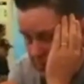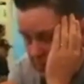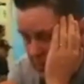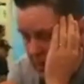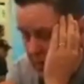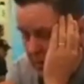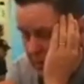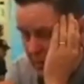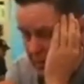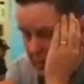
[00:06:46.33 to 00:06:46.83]
he
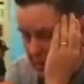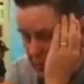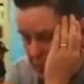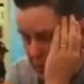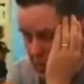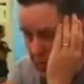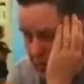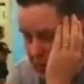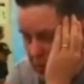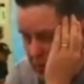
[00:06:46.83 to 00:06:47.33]
had a big
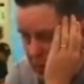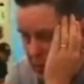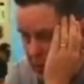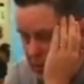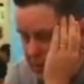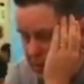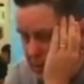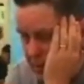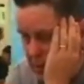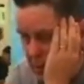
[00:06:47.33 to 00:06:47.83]
three for
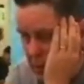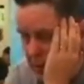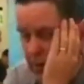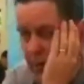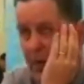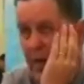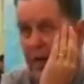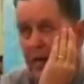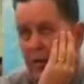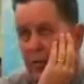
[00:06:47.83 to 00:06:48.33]
us, but more
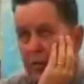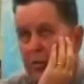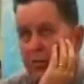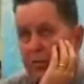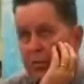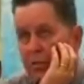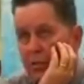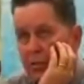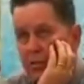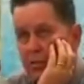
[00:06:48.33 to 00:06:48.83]
than that, he
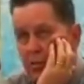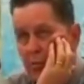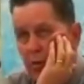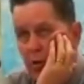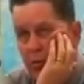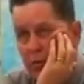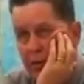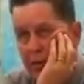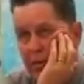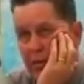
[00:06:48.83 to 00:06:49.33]
was
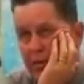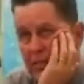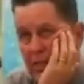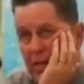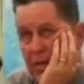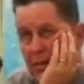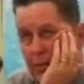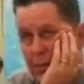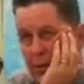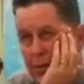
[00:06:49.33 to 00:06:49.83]
more of an
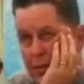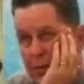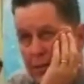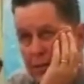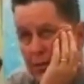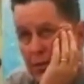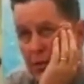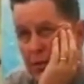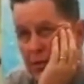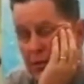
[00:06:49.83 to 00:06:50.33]
inside presence
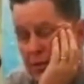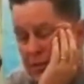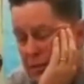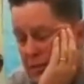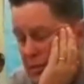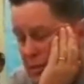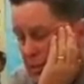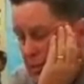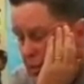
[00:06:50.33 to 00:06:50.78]
for us.